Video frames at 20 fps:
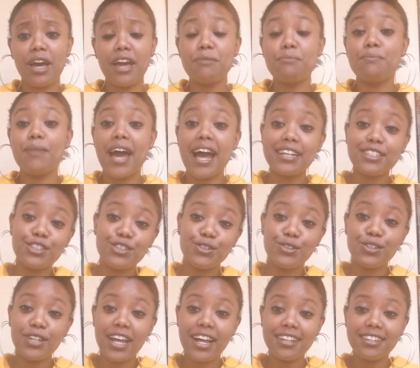
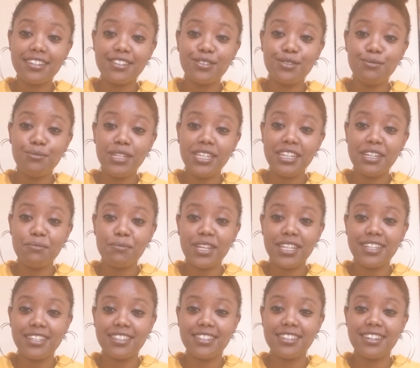mastered how to do meeting
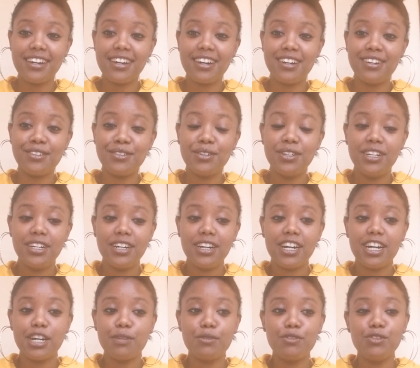minutes now.
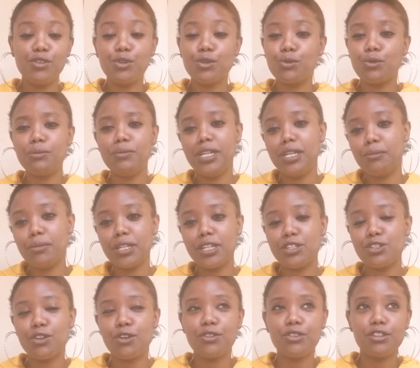If you don't know what meeting
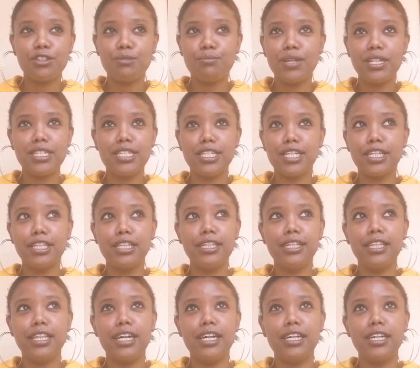minutes are, it's basically
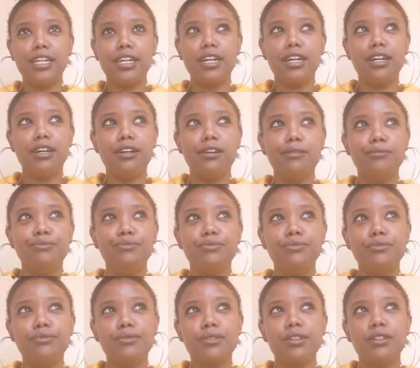like,
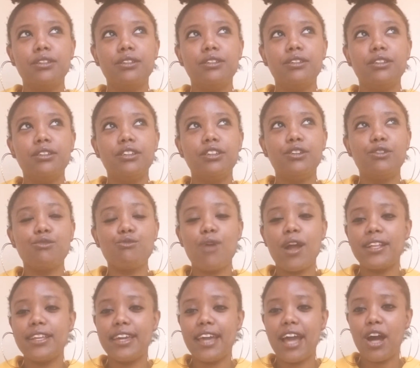
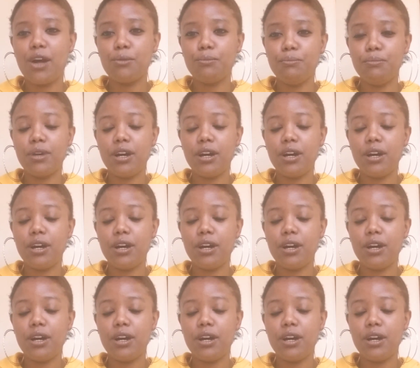writing out